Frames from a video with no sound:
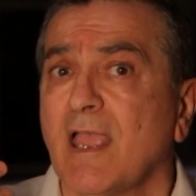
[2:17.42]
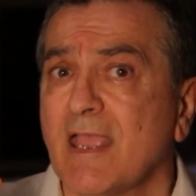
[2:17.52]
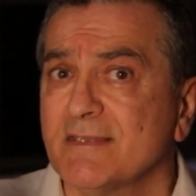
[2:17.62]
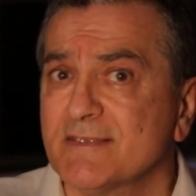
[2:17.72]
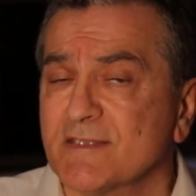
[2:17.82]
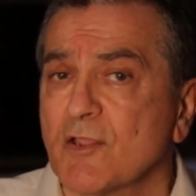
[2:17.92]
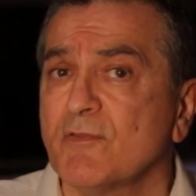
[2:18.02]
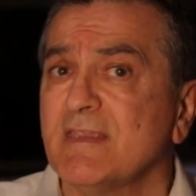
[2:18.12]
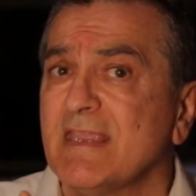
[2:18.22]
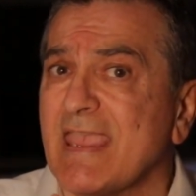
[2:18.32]
And so
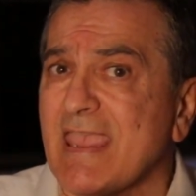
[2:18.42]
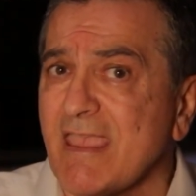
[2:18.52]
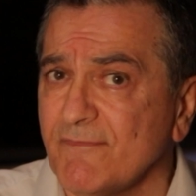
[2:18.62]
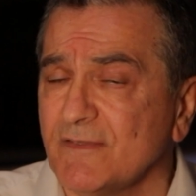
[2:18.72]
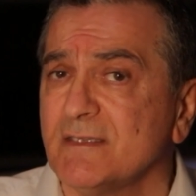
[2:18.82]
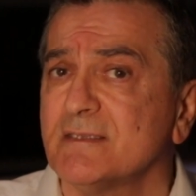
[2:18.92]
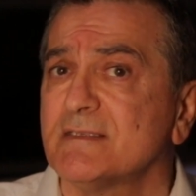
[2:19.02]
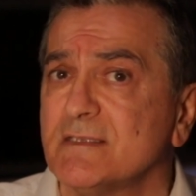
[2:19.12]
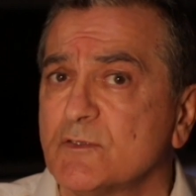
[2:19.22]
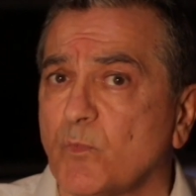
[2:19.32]
the
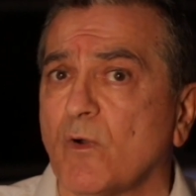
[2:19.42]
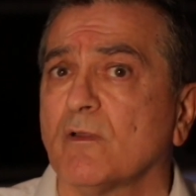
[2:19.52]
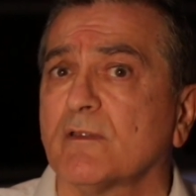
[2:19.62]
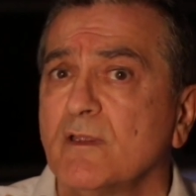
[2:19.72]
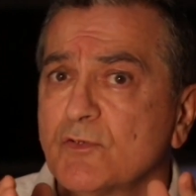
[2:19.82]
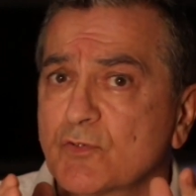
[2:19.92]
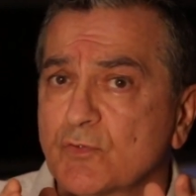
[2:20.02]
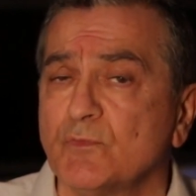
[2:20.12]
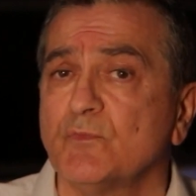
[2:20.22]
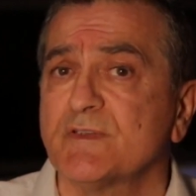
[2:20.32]
evidence is what
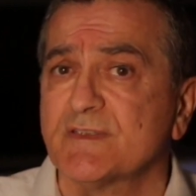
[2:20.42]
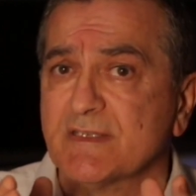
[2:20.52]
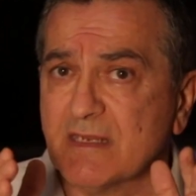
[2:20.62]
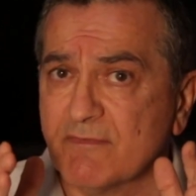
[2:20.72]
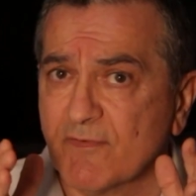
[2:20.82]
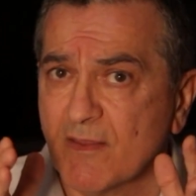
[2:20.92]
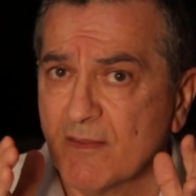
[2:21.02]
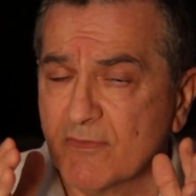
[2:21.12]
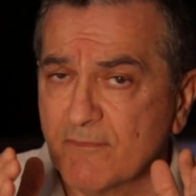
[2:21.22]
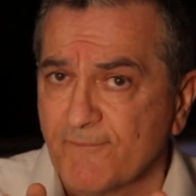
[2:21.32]
should receive
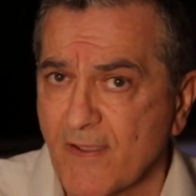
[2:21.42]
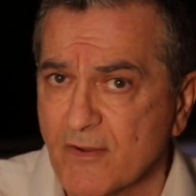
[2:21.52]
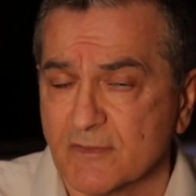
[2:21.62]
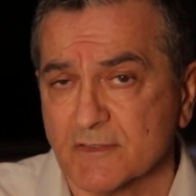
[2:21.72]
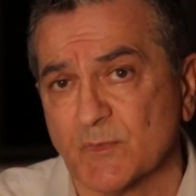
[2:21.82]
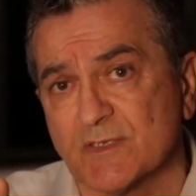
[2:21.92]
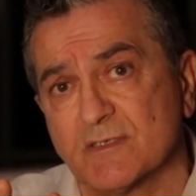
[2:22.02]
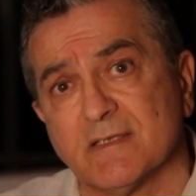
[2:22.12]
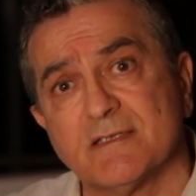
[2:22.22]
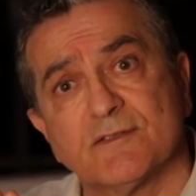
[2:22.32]
the focus, which
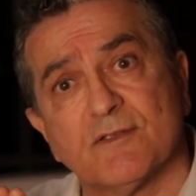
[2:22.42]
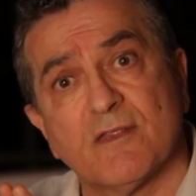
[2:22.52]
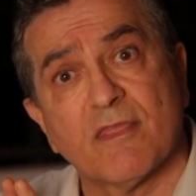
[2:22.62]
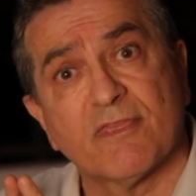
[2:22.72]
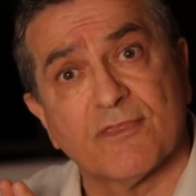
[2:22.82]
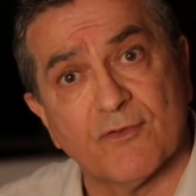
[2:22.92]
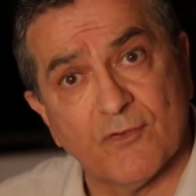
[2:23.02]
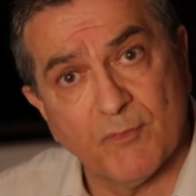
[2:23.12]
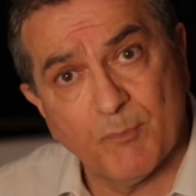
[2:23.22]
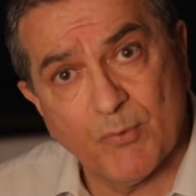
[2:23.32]
leads to the third